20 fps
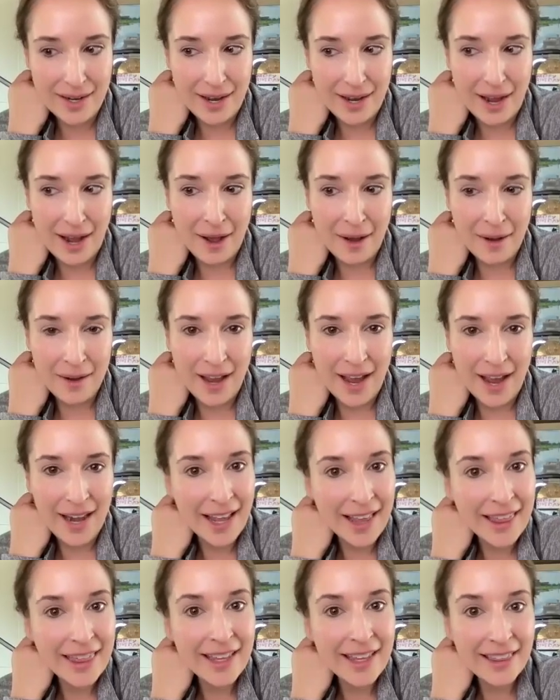And
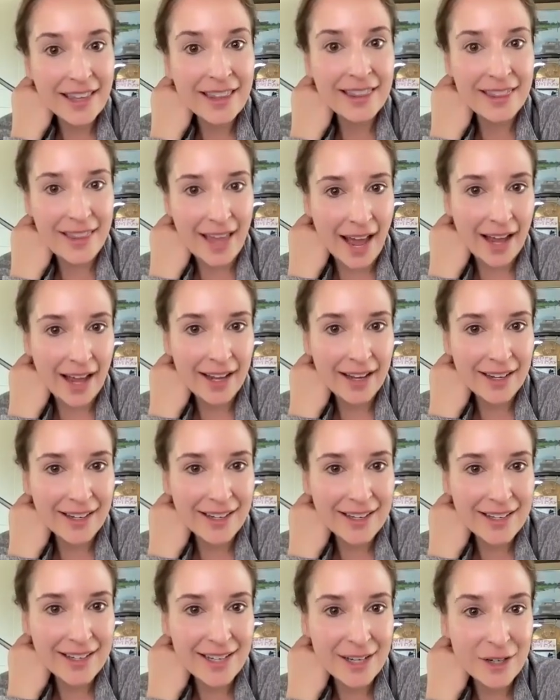I think that that
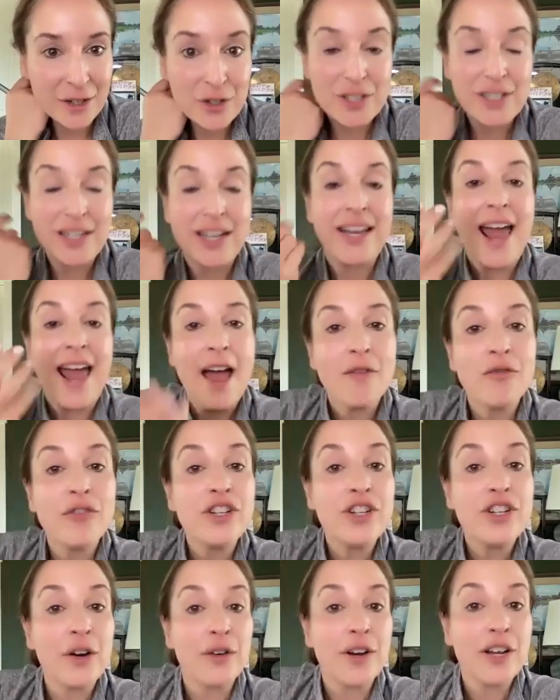is interesting. And every
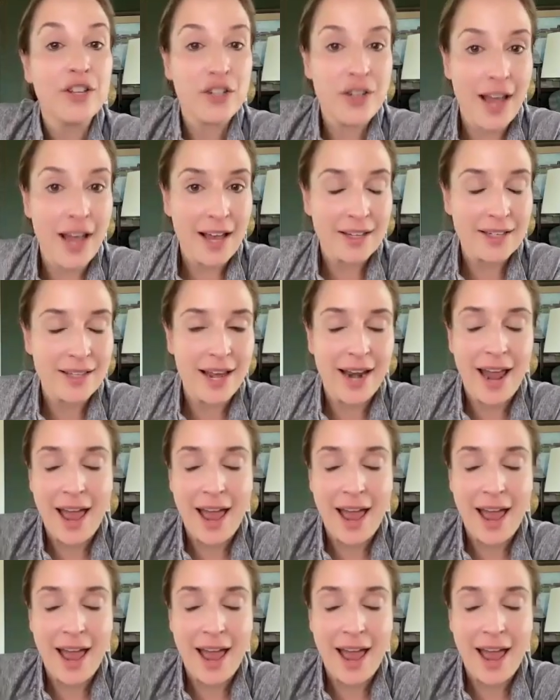generation has that.